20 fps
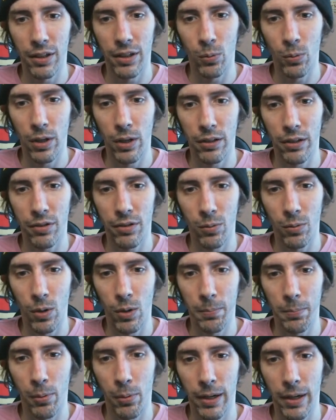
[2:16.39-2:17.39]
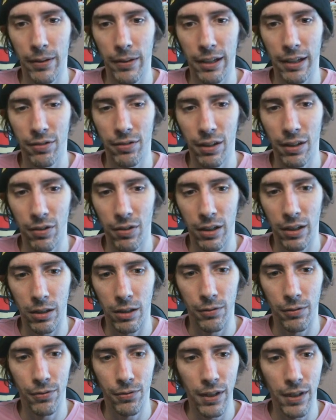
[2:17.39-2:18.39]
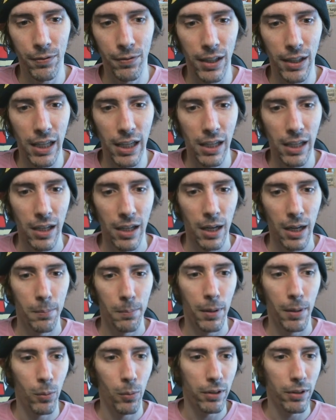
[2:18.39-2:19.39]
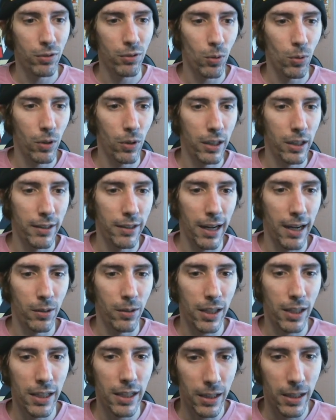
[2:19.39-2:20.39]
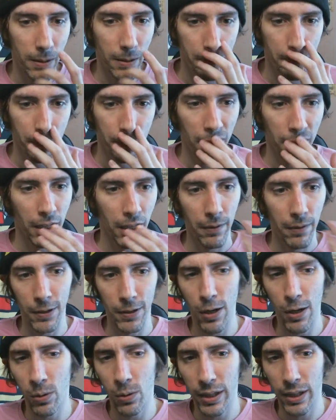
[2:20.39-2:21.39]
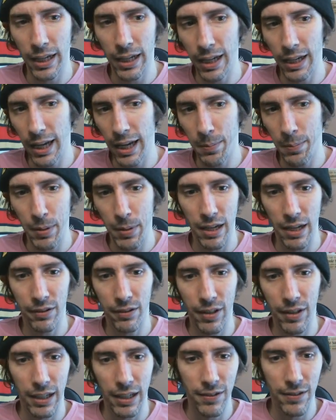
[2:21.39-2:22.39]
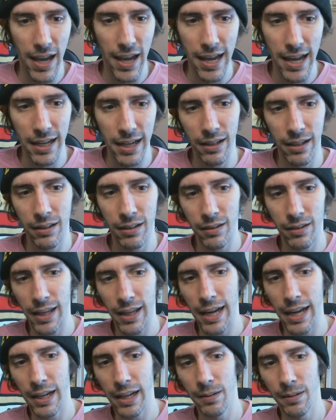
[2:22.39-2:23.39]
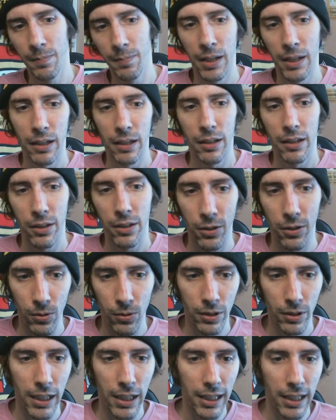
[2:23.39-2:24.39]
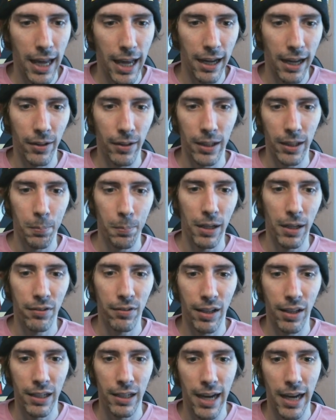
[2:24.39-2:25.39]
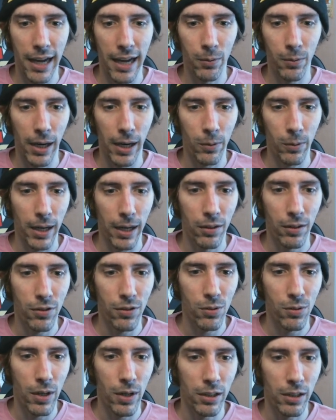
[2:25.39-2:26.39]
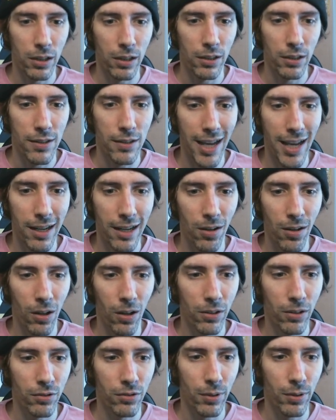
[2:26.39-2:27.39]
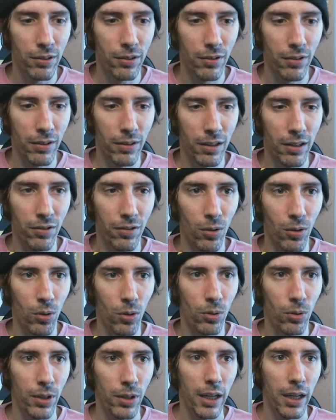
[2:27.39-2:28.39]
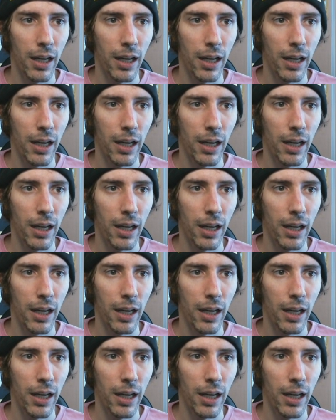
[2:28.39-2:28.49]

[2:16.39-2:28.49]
It was at one point like six hundred fifty dollars, but we scroll on down here. If you don't get a P S A ten, then you're looking at like a P S A nine right around two hundred ten dollars recently sold.